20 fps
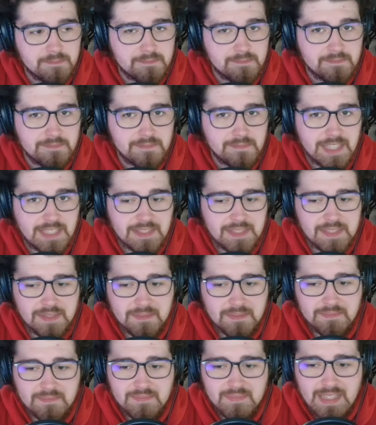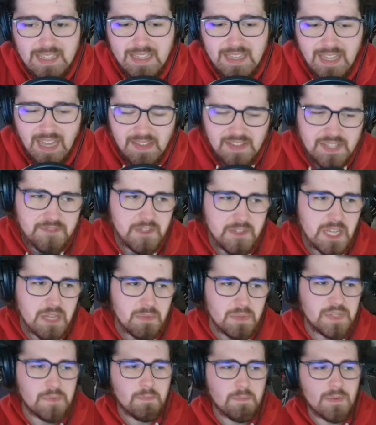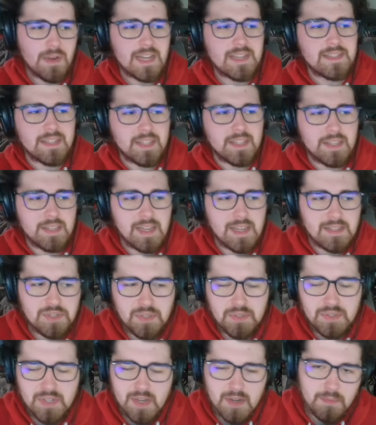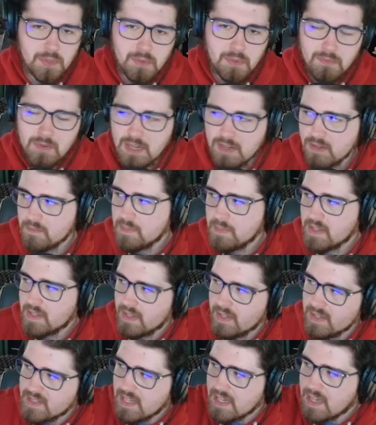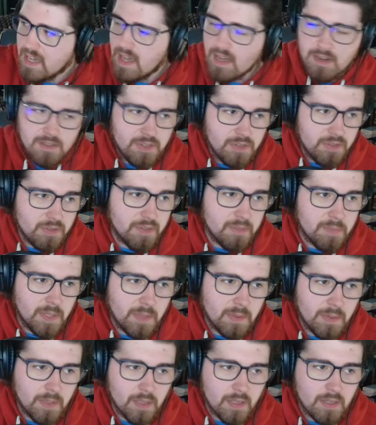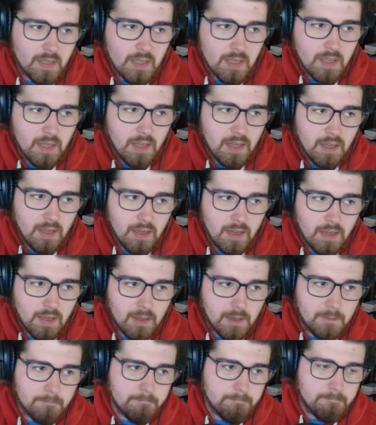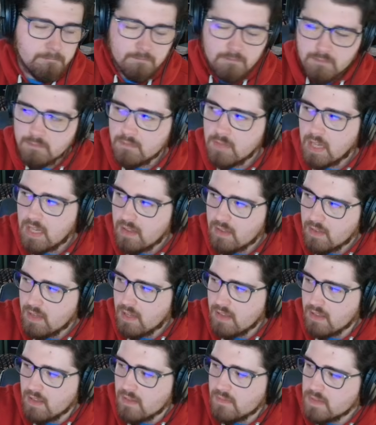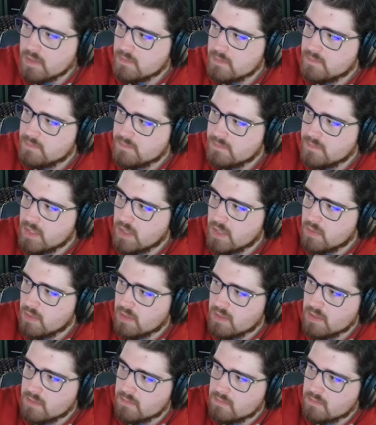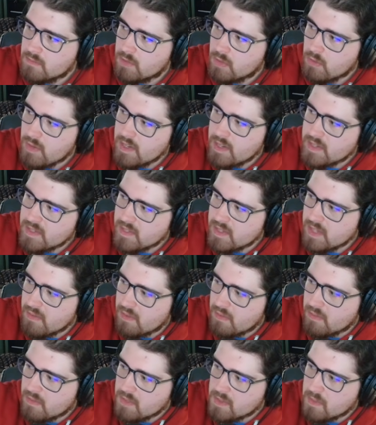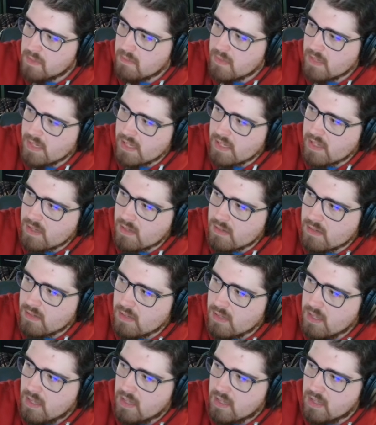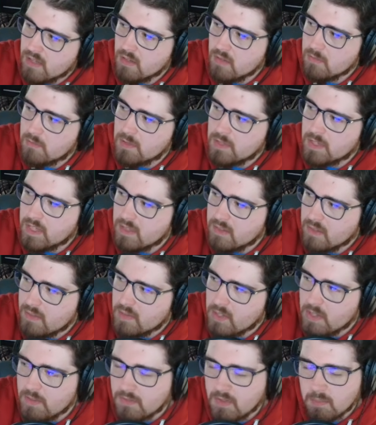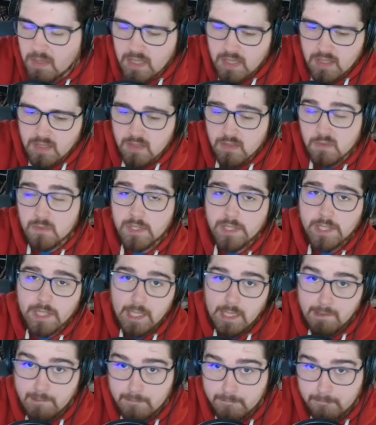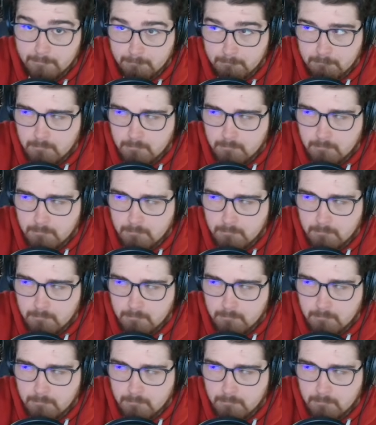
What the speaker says: That's awesome. And this video was surprisingly not too terrible to render because I got a new computer. I love you. You are the greatest thing I've ever spent money on, and hopefully I'll never have to buy another one again.